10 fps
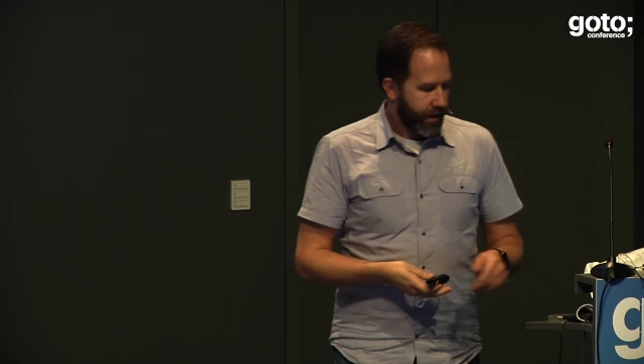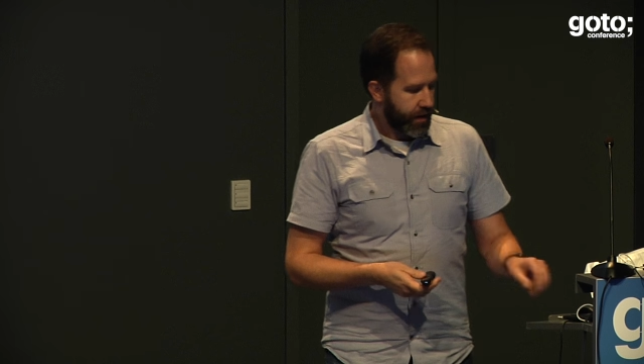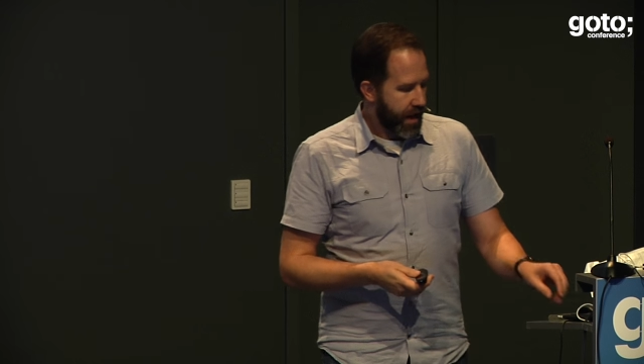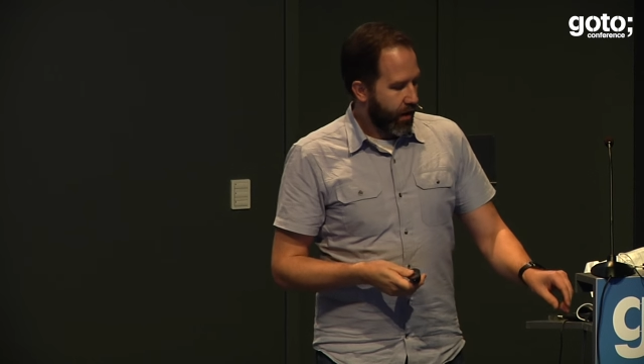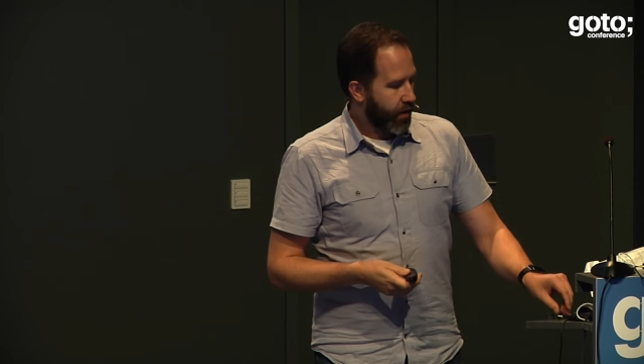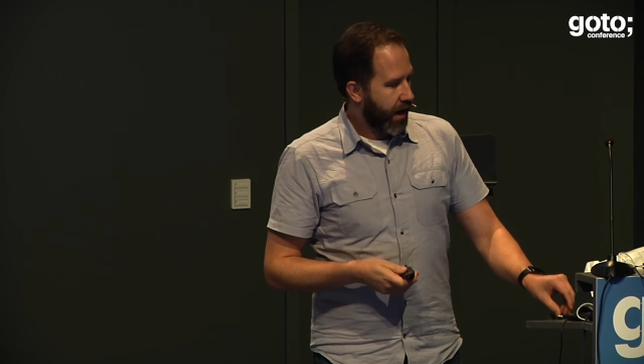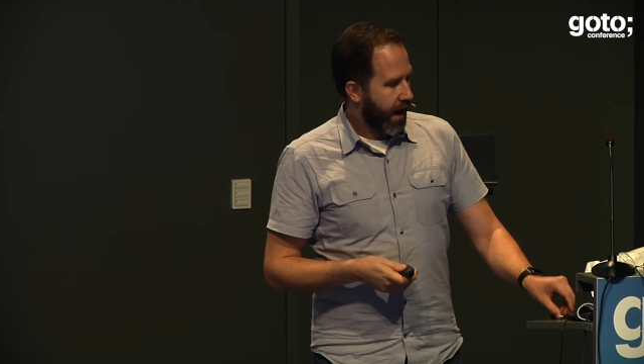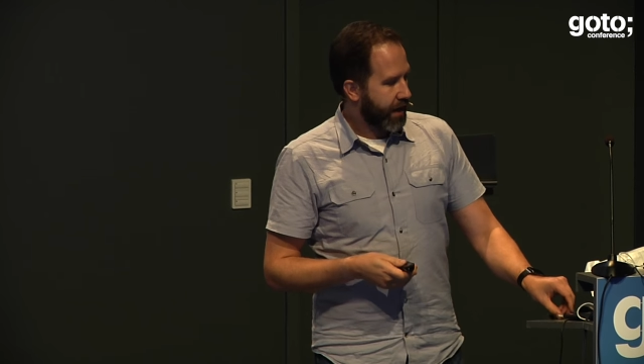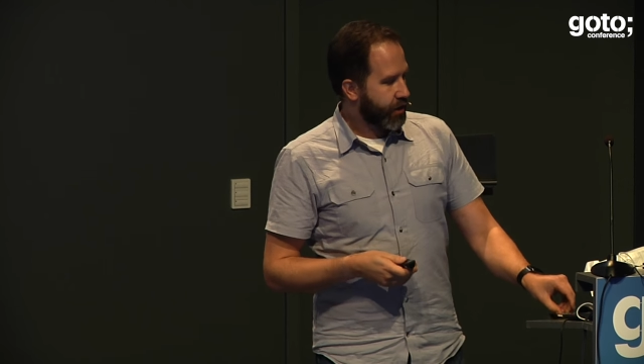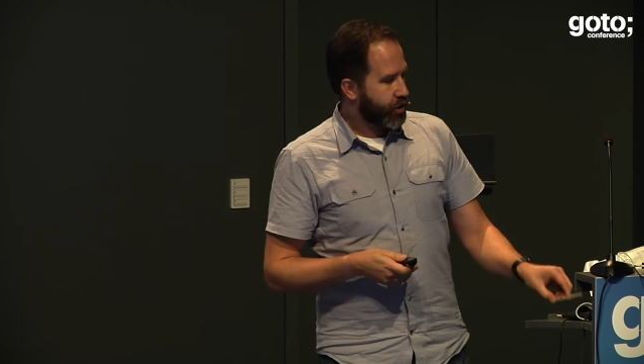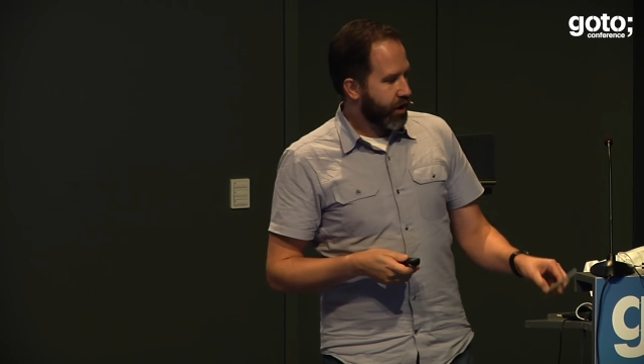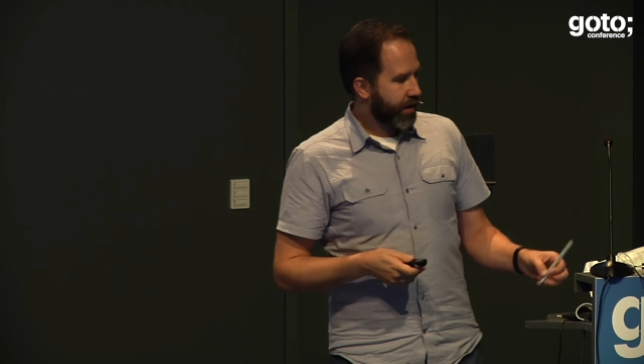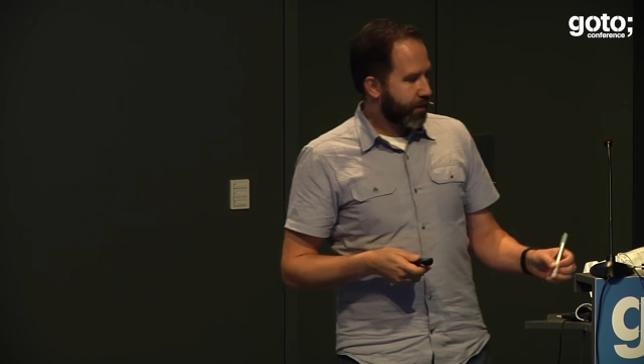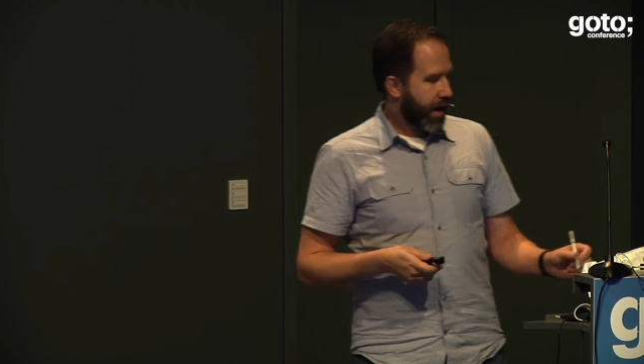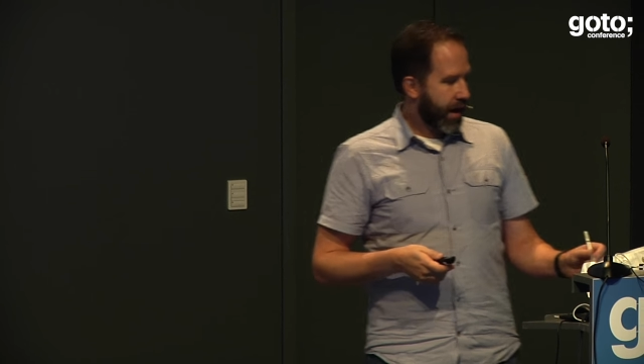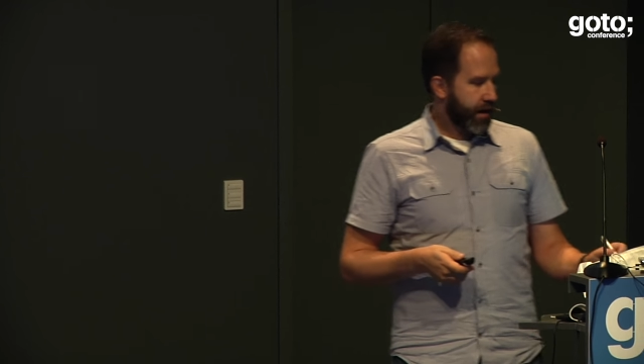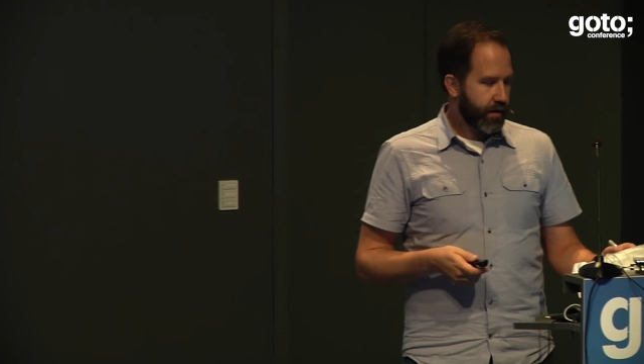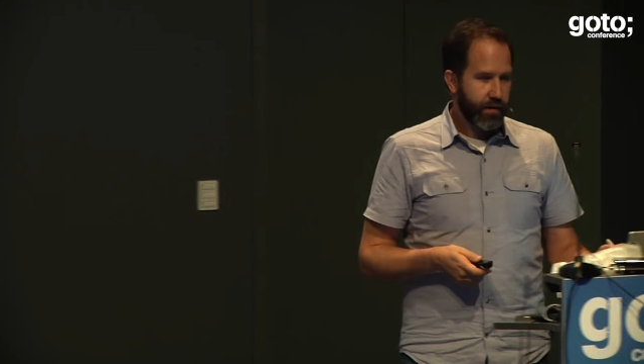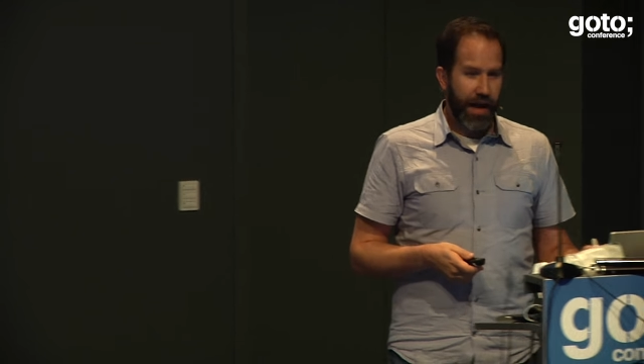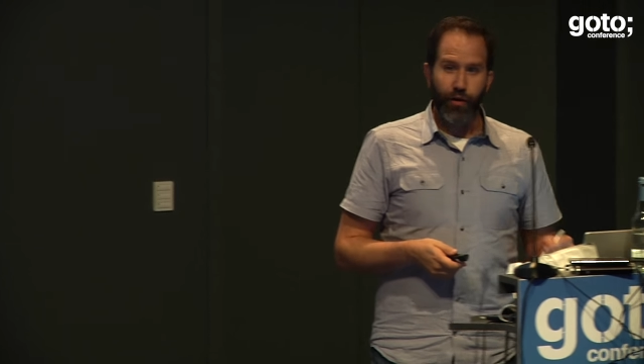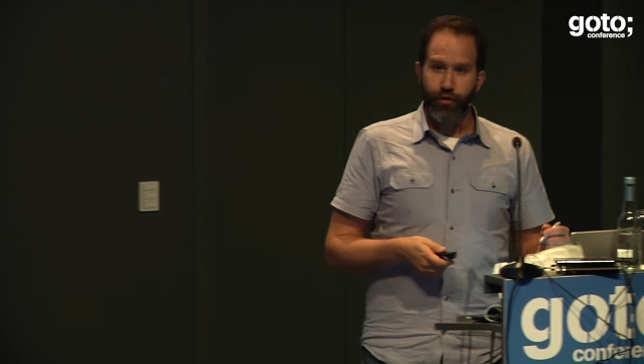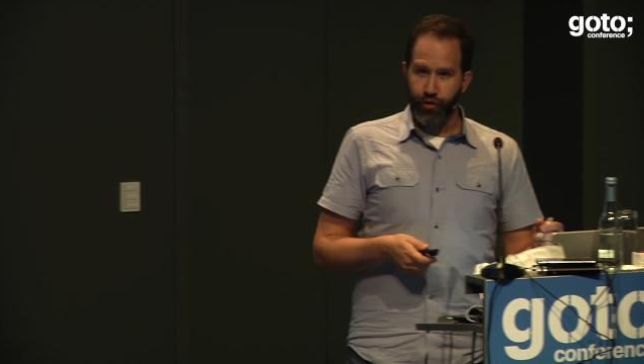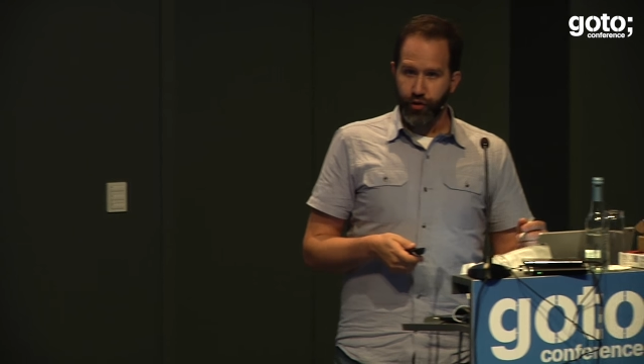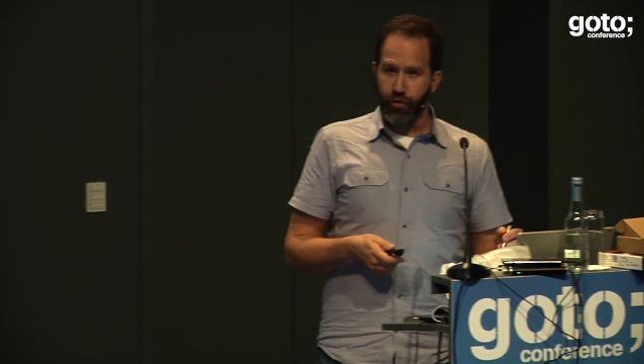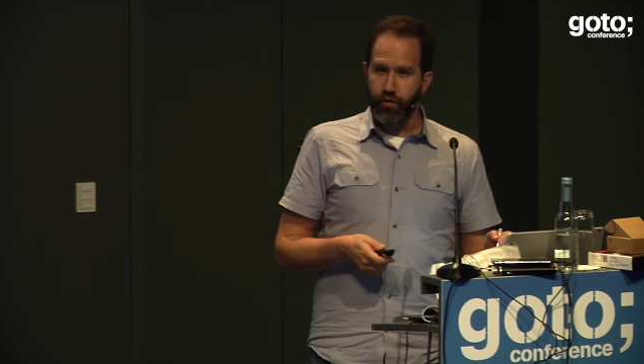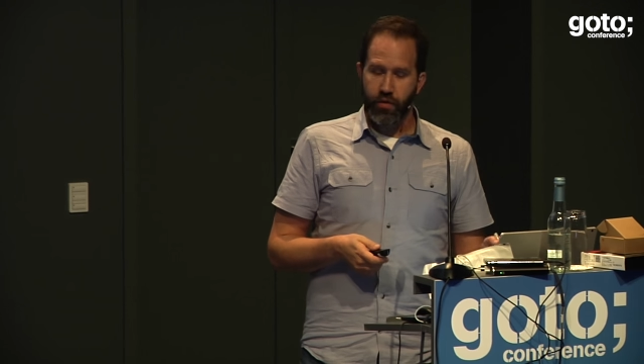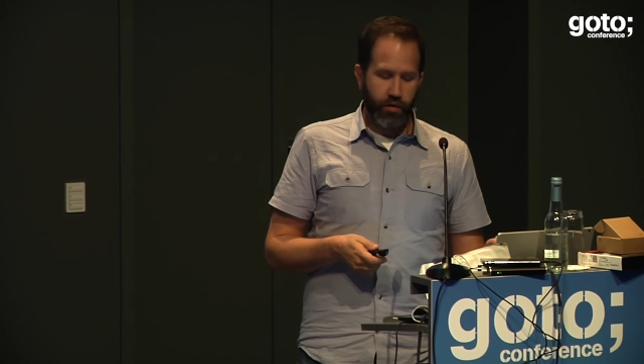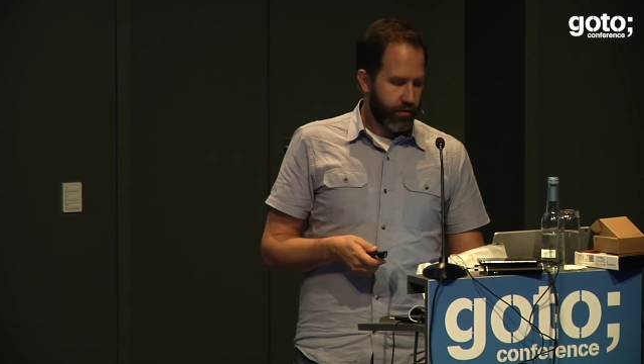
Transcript: Now, I can check my altitude